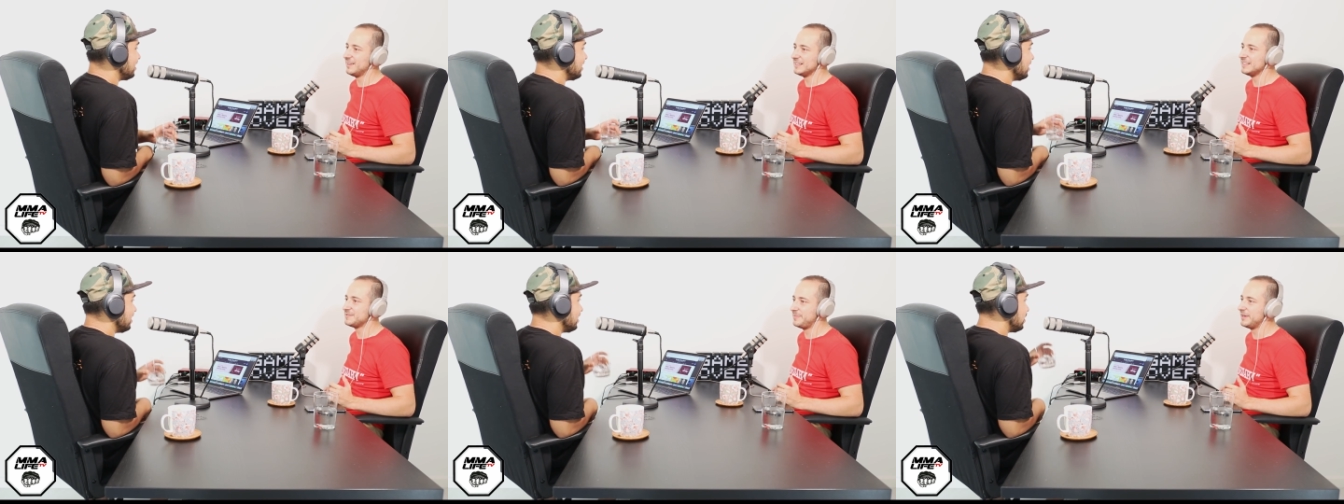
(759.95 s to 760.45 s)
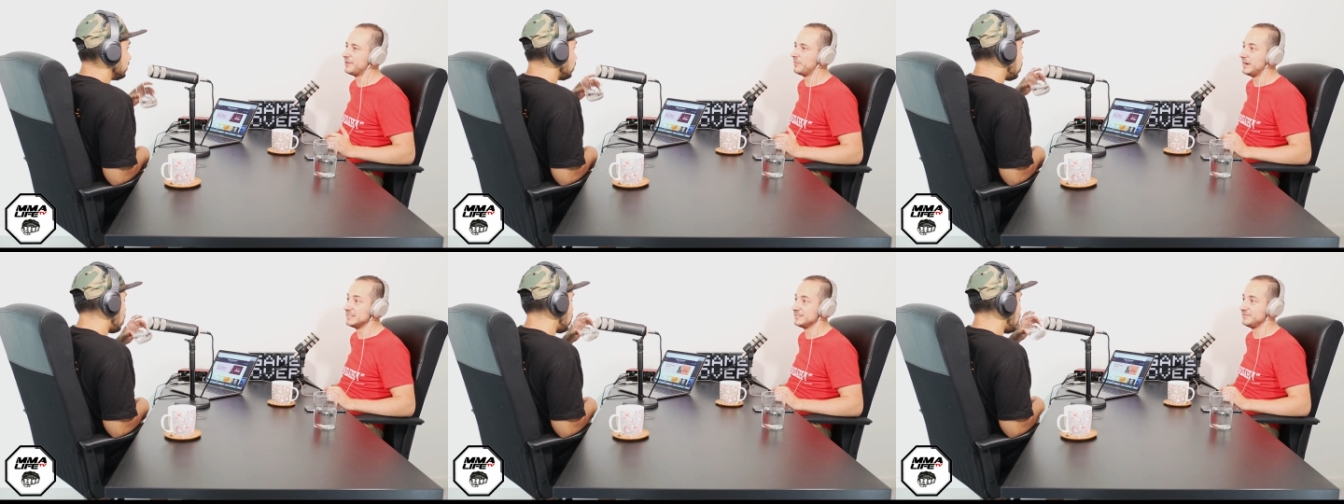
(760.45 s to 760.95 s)
Like there's better
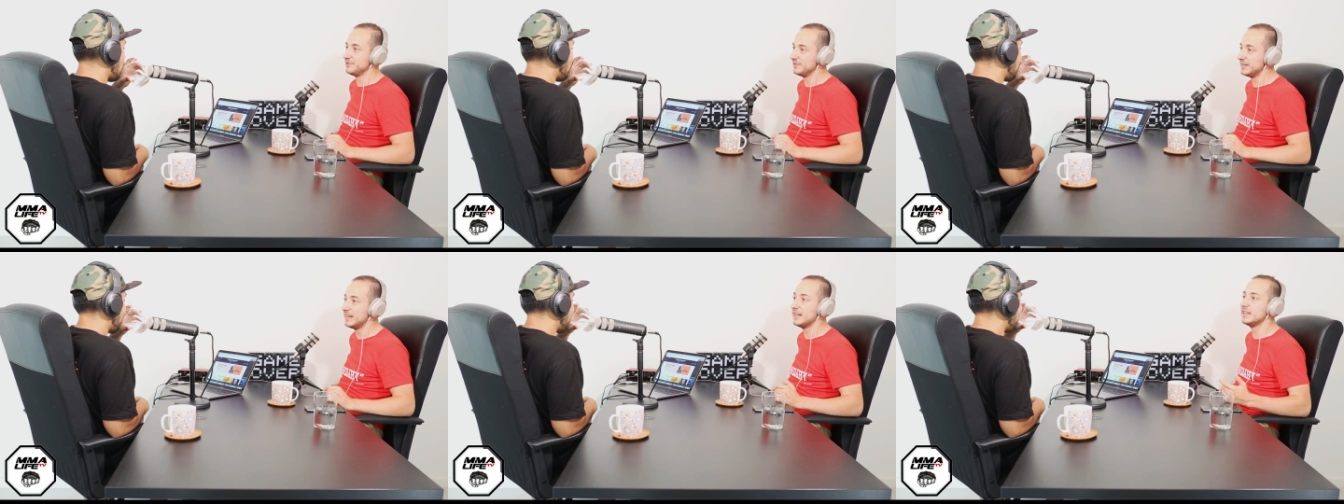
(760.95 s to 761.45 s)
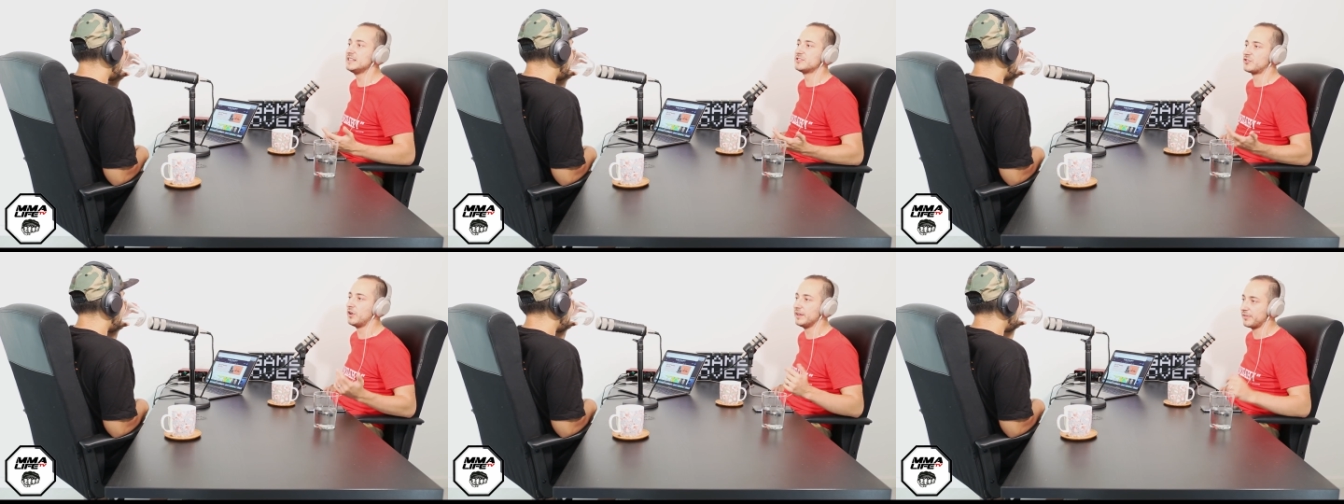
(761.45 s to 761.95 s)
ways of doing it. At
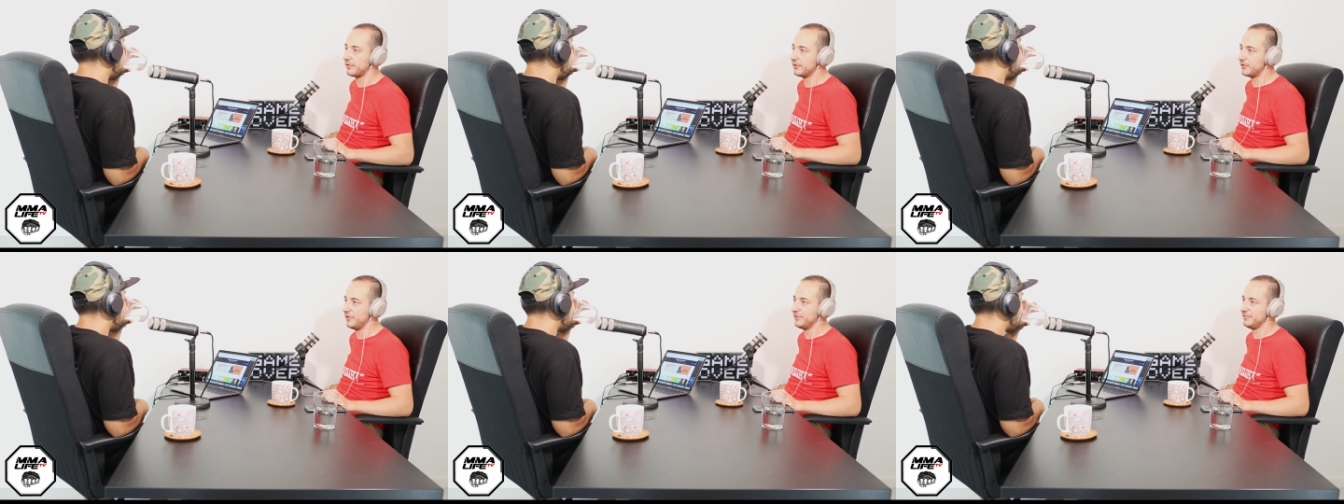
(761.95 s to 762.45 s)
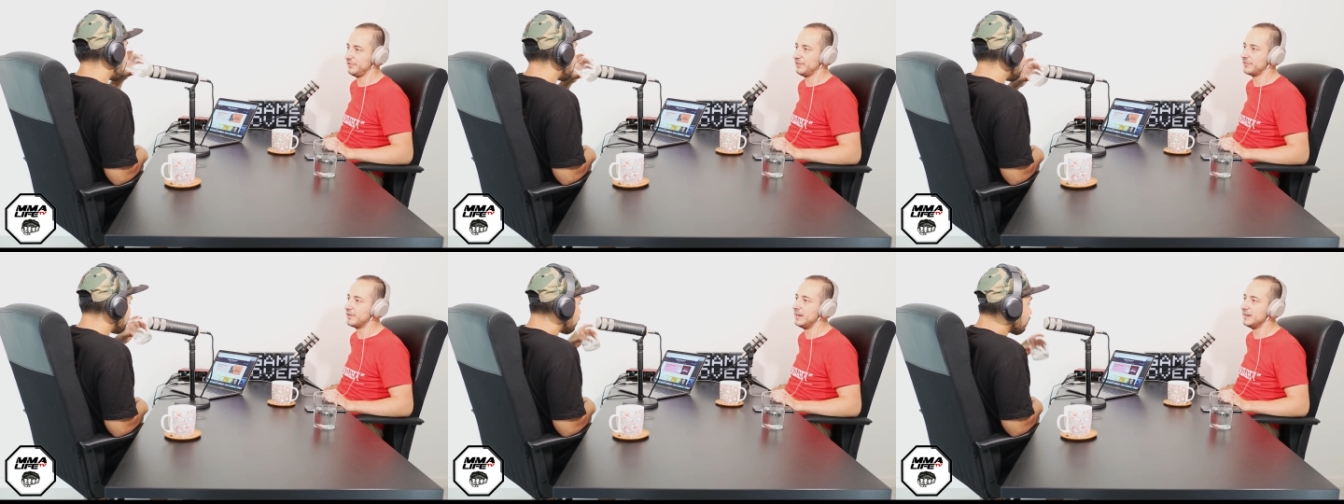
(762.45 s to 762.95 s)
least try and throw Conor to
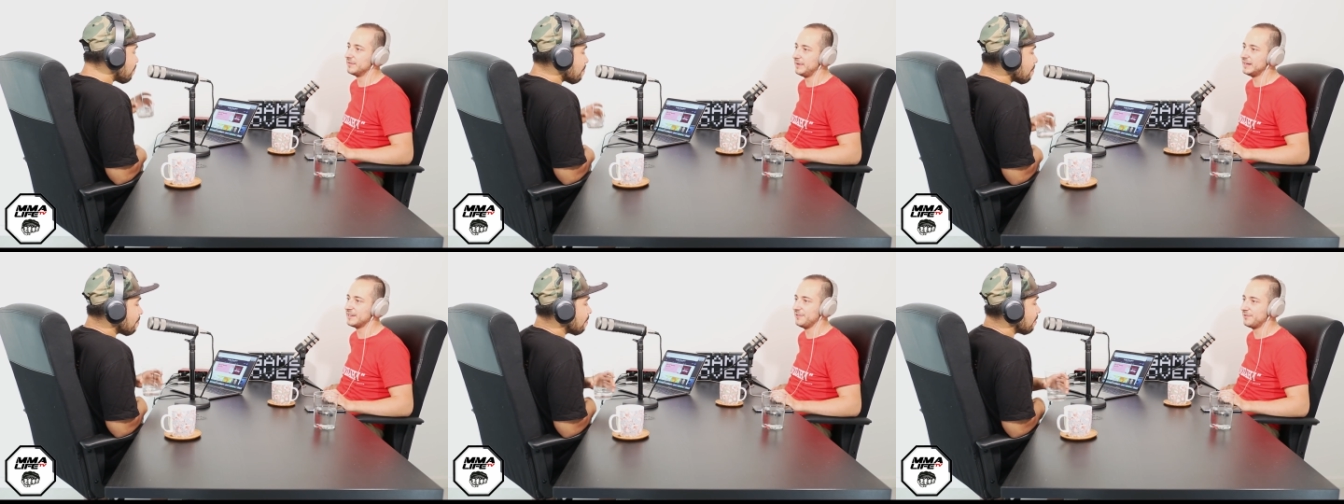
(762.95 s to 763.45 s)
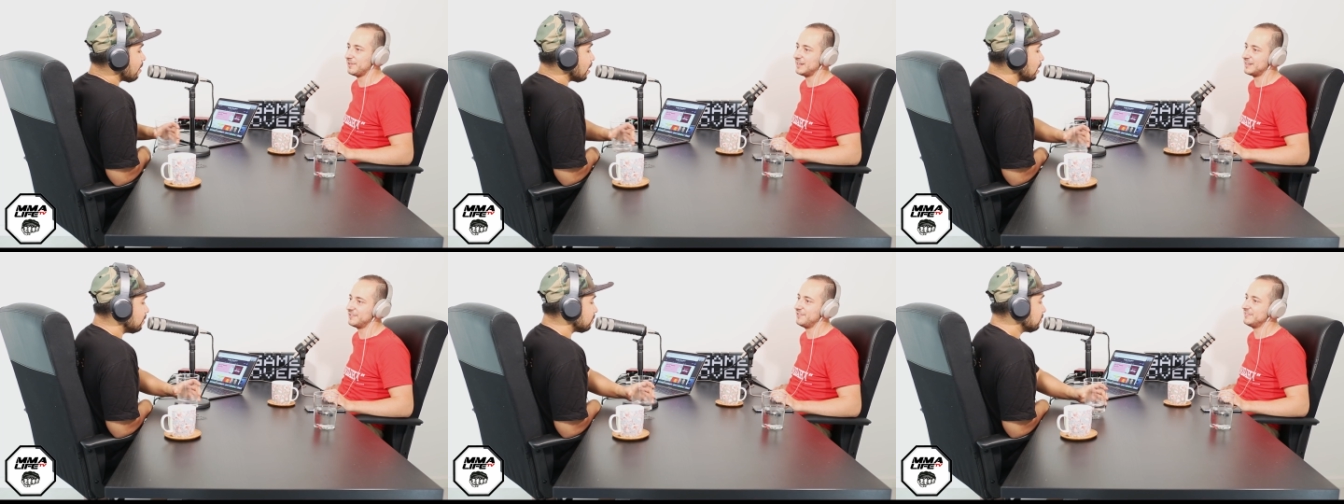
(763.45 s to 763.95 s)
the ground, make it look
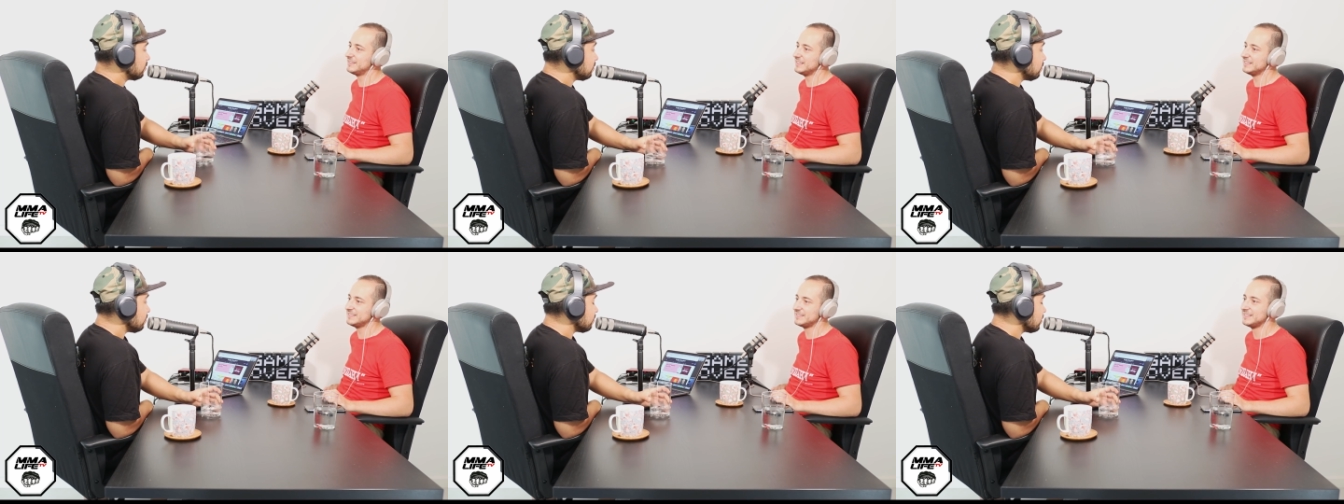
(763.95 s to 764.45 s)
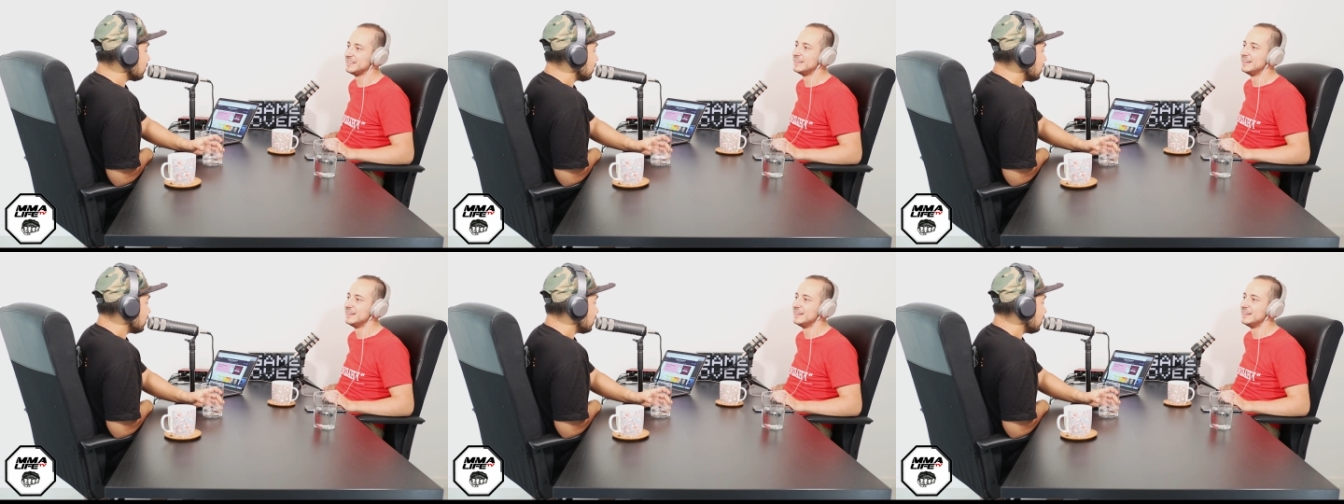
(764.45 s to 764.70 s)
like a contest.